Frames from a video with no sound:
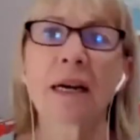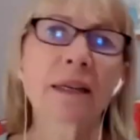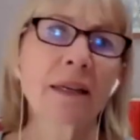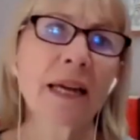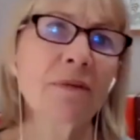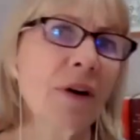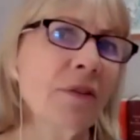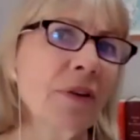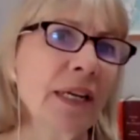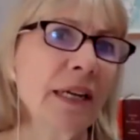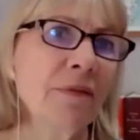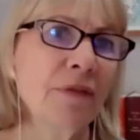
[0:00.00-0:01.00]
I get
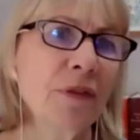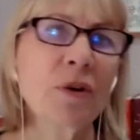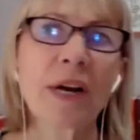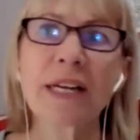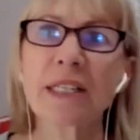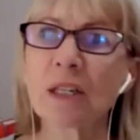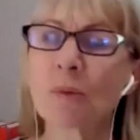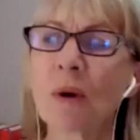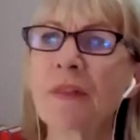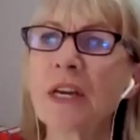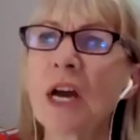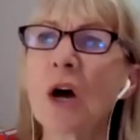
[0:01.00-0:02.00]
very infuriated when
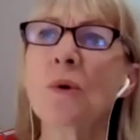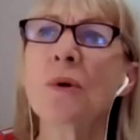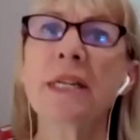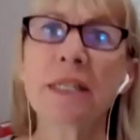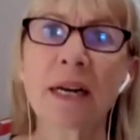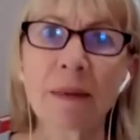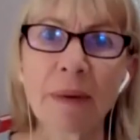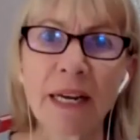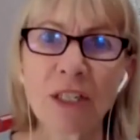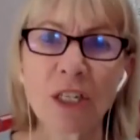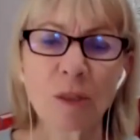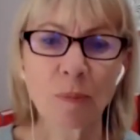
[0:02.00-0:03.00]
the only time
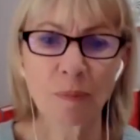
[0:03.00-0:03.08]
age is